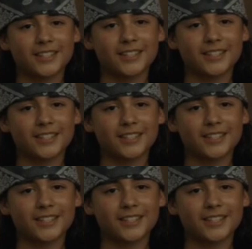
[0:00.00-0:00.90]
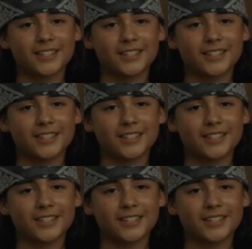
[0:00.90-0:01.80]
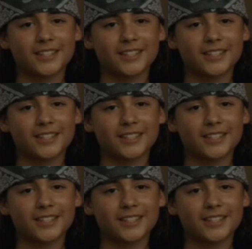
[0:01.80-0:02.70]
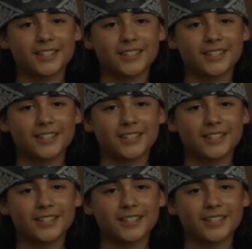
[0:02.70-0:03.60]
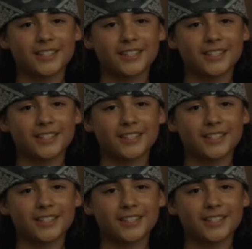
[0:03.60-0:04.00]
The face doesn't move, so there is nothing to read.